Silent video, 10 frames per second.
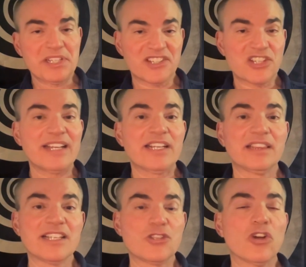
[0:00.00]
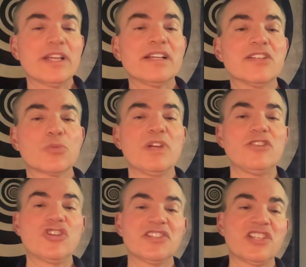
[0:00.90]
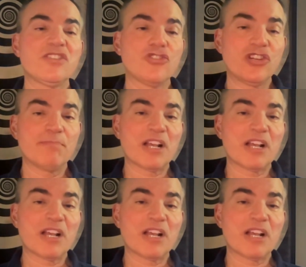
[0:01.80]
excitedly talking because we had just seen Jim